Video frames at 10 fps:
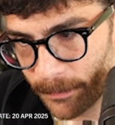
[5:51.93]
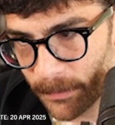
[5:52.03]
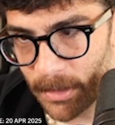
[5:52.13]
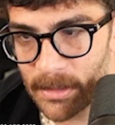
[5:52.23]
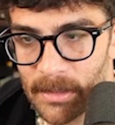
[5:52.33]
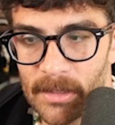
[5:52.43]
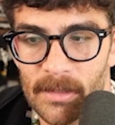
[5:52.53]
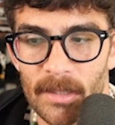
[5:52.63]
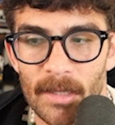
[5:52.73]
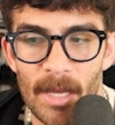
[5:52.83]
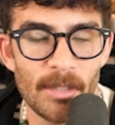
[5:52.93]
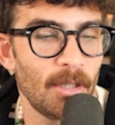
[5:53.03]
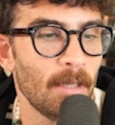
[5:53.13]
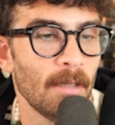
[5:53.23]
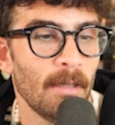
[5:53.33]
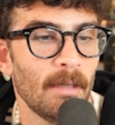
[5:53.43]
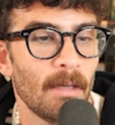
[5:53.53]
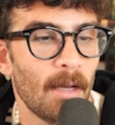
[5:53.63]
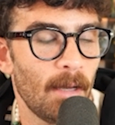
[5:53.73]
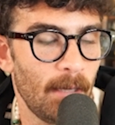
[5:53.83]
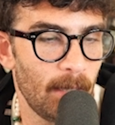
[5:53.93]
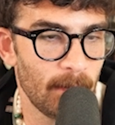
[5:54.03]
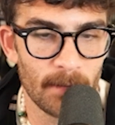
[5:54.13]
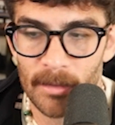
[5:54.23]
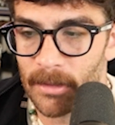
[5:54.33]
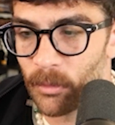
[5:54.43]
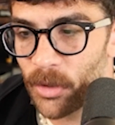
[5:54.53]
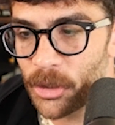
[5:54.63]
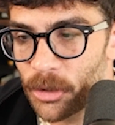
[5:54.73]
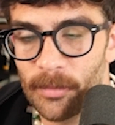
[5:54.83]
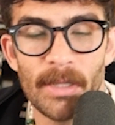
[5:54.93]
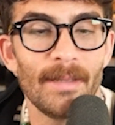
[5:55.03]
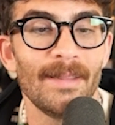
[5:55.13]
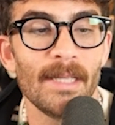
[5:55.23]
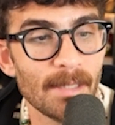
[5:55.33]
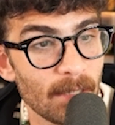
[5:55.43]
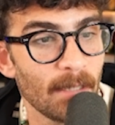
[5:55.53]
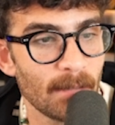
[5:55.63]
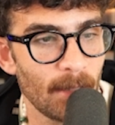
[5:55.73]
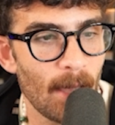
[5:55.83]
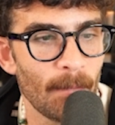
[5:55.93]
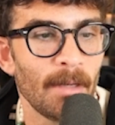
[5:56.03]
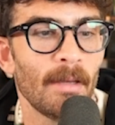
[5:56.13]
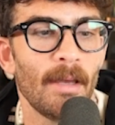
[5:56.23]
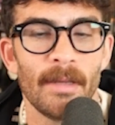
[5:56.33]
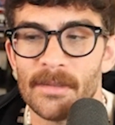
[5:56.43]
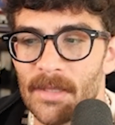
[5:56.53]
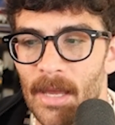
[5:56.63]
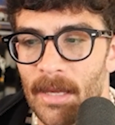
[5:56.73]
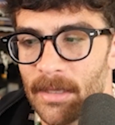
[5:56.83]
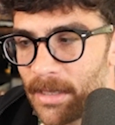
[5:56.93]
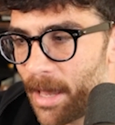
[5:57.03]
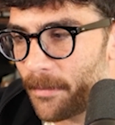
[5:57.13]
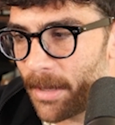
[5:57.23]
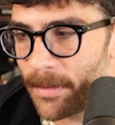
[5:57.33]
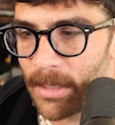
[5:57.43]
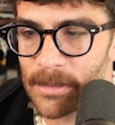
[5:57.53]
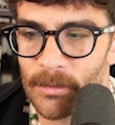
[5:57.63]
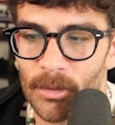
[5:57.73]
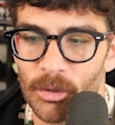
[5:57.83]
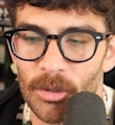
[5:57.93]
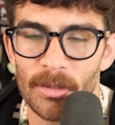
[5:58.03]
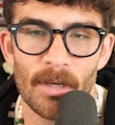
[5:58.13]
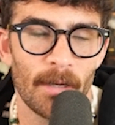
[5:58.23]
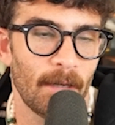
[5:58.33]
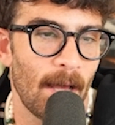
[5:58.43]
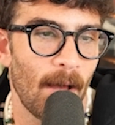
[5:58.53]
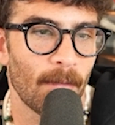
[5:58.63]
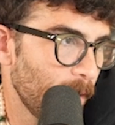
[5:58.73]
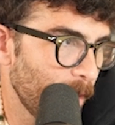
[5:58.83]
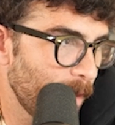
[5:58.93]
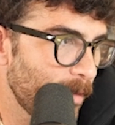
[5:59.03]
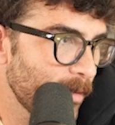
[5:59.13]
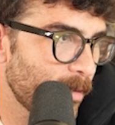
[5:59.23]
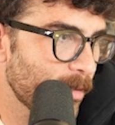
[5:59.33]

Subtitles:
is engaging in. We should be listening to Yemen and saying, yeah, maybe Israel should cut it out. And this is